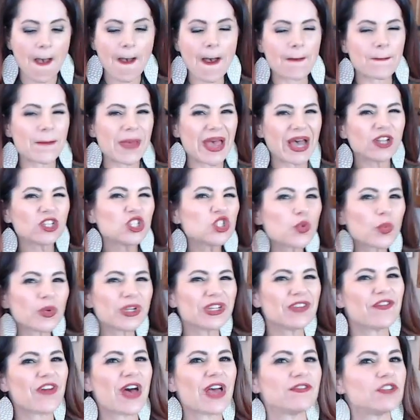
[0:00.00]
about
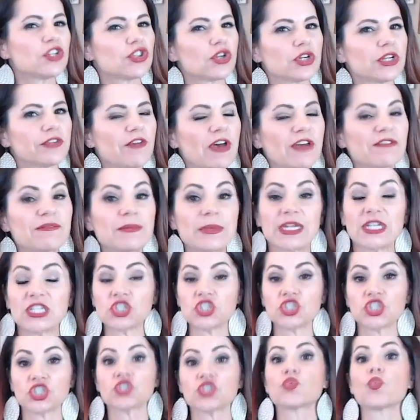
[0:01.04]
25 to 35 minutes.
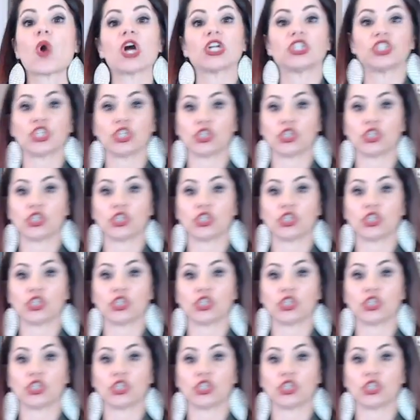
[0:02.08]
Just watch